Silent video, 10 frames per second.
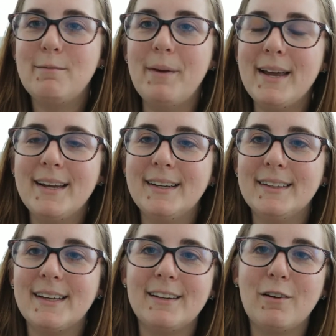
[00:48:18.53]
big and it
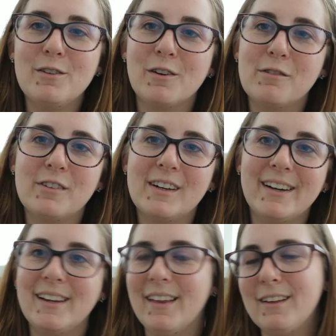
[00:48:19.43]
like goes over
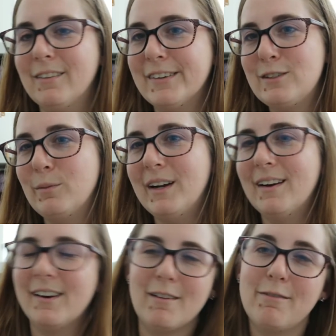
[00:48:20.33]
and it like looks
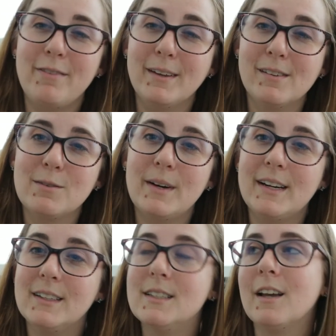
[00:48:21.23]
weird and it feels weird.